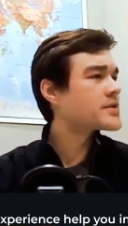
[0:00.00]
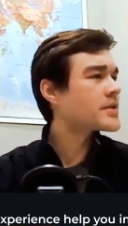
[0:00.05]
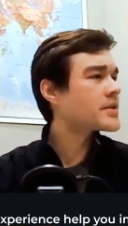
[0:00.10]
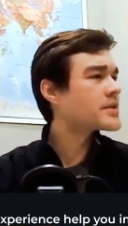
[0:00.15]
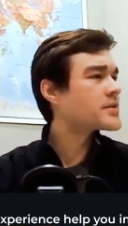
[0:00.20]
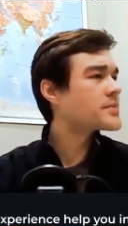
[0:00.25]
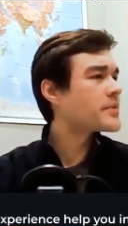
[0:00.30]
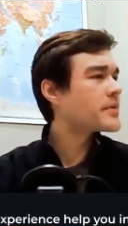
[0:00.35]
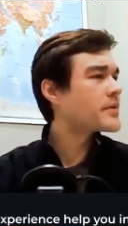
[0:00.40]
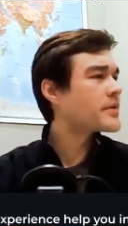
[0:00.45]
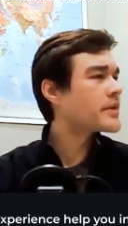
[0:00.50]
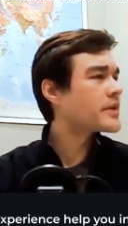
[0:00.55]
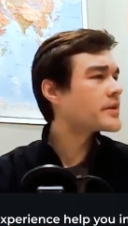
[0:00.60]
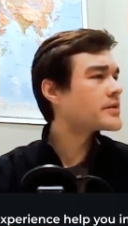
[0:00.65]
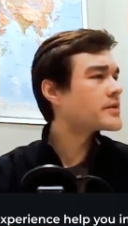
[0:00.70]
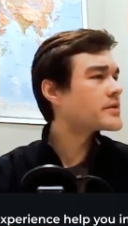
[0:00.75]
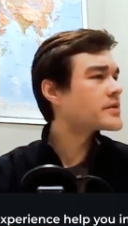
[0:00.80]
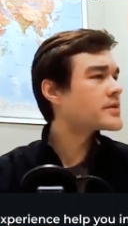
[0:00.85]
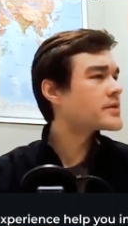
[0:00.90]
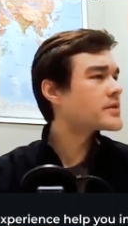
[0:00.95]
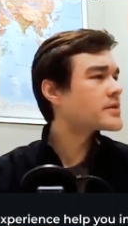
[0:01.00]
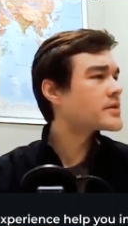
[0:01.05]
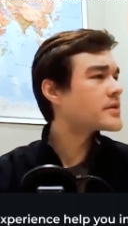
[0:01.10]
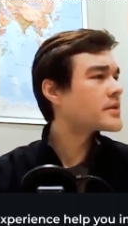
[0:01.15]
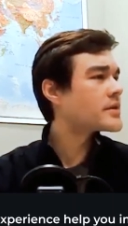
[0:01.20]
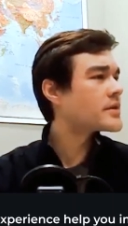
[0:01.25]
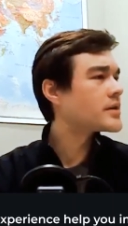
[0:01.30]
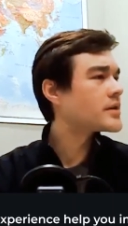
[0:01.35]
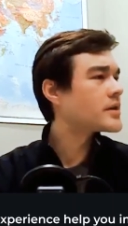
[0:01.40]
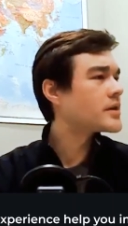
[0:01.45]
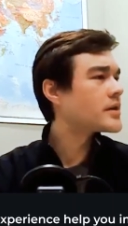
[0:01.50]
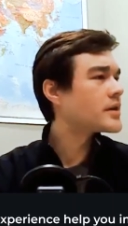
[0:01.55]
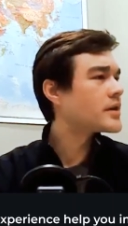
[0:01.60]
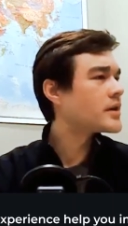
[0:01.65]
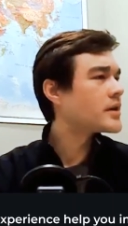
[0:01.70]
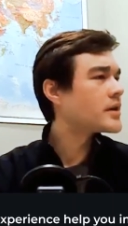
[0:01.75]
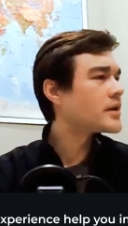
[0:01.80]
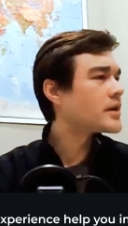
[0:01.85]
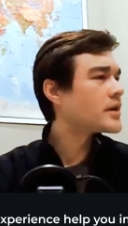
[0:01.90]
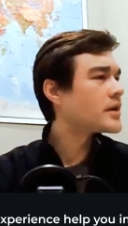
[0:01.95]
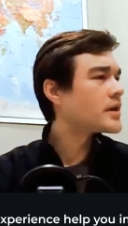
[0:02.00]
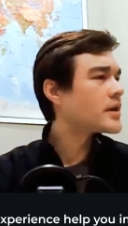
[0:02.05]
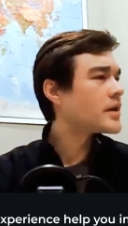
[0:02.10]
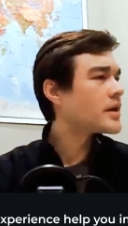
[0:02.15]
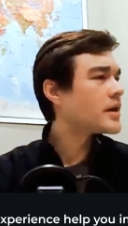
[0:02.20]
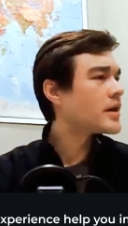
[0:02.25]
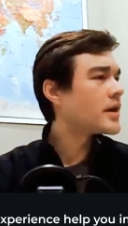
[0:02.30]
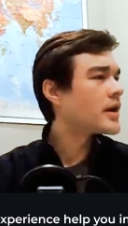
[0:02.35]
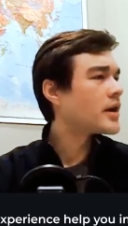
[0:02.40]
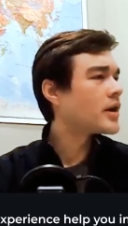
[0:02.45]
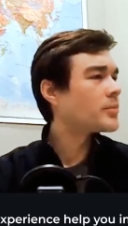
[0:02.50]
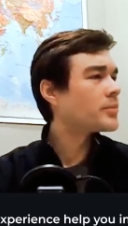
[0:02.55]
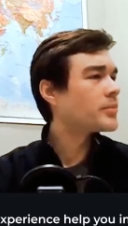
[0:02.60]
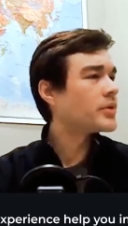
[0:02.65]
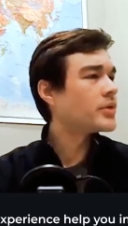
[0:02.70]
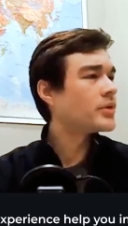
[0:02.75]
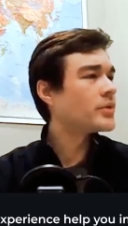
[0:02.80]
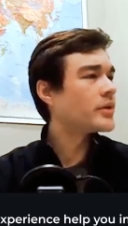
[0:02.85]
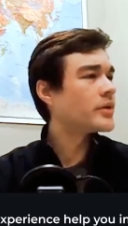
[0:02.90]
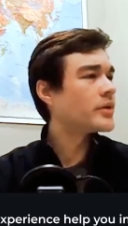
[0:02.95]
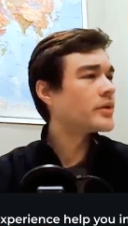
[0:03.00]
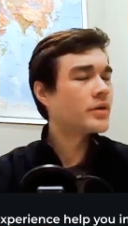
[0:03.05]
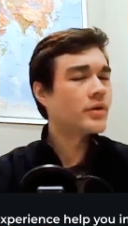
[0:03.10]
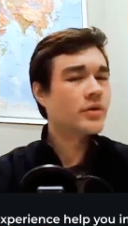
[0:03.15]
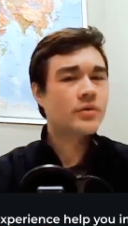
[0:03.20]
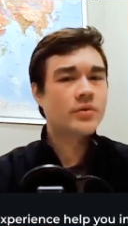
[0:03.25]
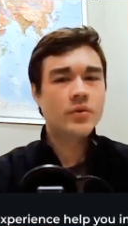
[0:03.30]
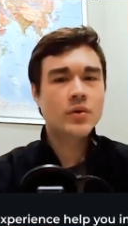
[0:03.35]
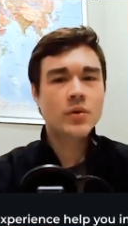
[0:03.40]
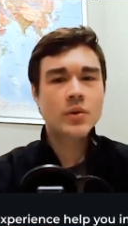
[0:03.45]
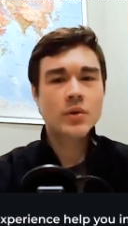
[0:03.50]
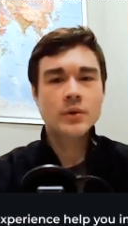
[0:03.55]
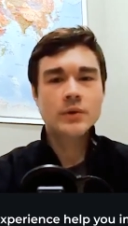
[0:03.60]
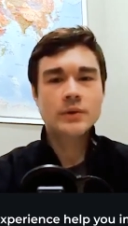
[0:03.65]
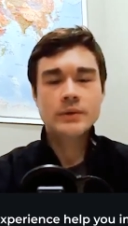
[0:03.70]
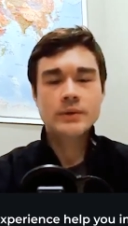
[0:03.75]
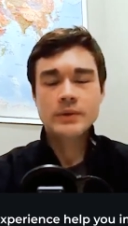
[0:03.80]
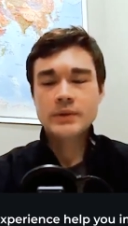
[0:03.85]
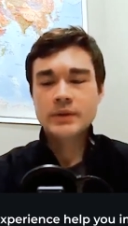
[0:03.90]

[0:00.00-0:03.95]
experience help you in your role?